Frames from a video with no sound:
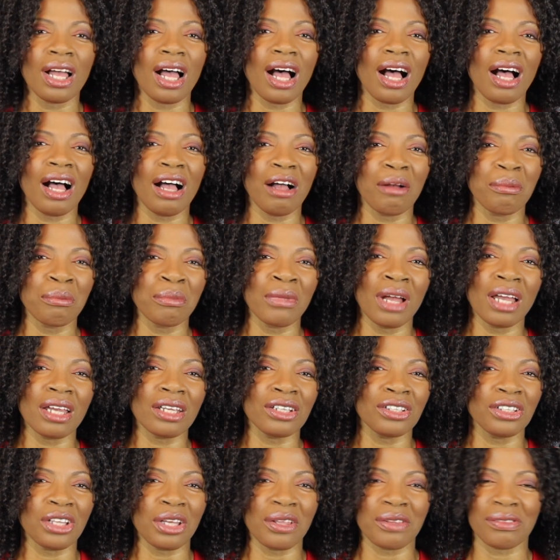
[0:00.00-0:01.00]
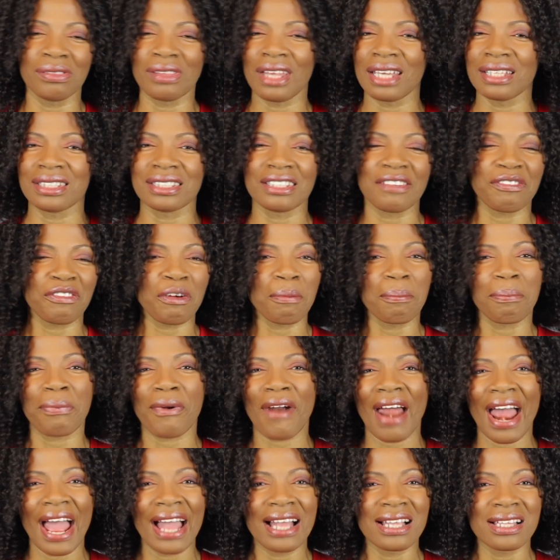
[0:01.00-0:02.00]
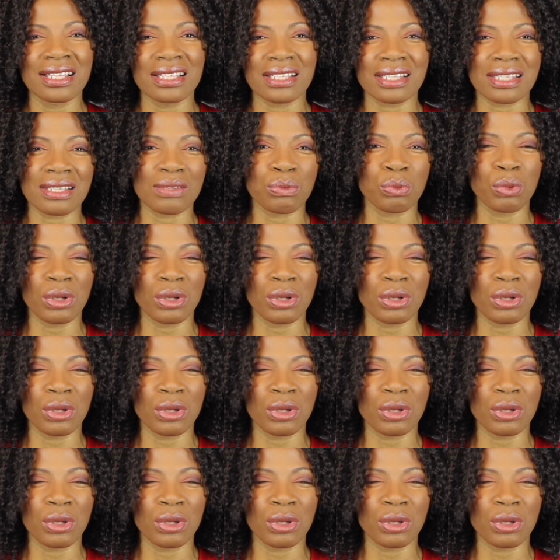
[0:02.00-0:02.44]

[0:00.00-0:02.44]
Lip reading: there are different brands.